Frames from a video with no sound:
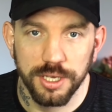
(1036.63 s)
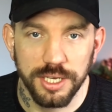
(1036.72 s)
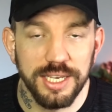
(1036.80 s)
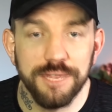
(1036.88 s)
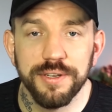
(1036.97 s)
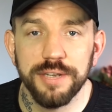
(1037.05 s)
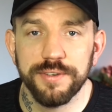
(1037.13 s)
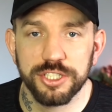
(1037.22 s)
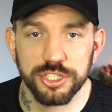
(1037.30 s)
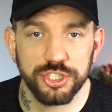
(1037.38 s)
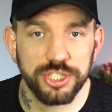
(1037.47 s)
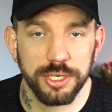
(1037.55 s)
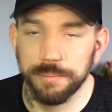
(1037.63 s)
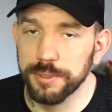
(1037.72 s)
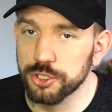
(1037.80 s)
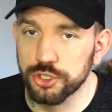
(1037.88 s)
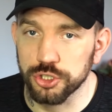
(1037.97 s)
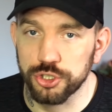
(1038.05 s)
Even if it's as simple
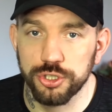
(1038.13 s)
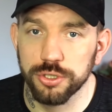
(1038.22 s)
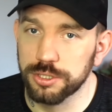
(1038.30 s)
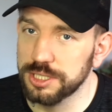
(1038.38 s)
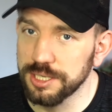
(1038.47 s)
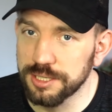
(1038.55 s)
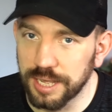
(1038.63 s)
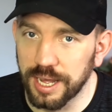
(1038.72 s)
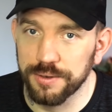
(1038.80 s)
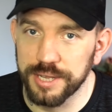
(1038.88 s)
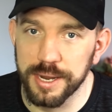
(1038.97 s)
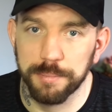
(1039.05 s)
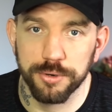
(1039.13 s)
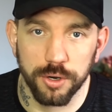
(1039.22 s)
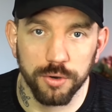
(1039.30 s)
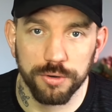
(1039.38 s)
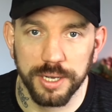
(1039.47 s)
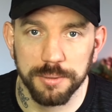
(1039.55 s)
as just shutting down their
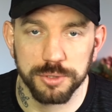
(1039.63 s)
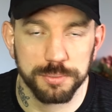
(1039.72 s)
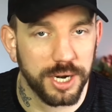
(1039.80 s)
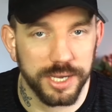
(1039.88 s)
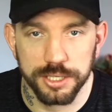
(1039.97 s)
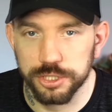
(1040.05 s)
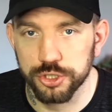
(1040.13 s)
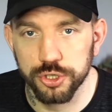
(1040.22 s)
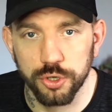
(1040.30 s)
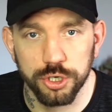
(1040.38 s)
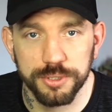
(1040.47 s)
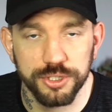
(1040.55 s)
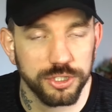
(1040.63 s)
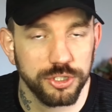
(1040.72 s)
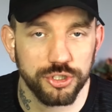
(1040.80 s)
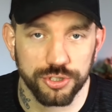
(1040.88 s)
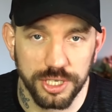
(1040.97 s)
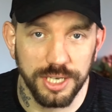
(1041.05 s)
programs prior to tournaments and
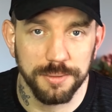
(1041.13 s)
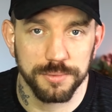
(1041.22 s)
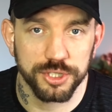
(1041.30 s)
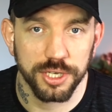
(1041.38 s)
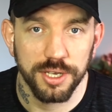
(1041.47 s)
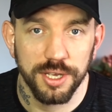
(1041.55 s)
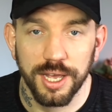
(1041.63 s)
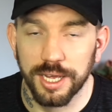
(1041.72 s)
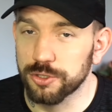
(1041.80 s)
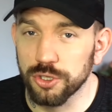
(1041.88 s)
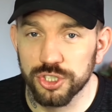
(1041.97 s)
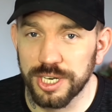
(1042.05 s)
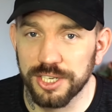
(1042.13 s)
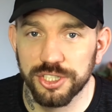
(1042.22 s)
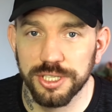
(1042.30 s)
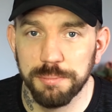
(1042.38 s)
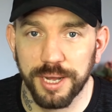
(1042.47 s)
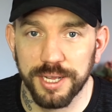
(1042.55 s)
streams and doesn't
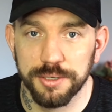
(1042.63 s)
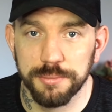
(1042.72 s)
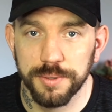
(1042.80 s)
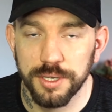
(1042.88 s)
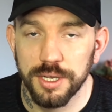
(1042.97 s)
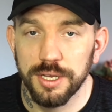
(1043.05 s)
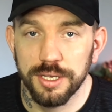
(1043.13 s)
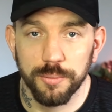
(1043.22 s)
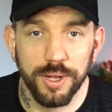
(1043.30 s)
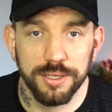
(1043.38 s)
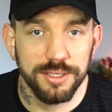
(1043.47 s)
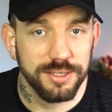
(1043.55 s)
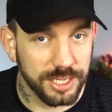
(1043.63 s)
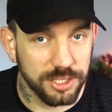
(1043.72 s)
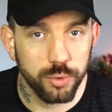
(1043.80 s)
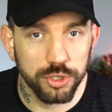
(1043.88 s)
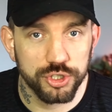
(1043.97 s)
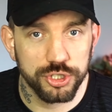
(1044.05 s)
actually ban them, well,
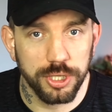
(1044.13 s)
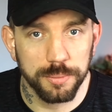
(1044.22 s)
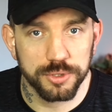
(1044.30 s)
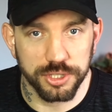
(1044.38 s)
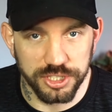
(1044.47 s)
that's what stops the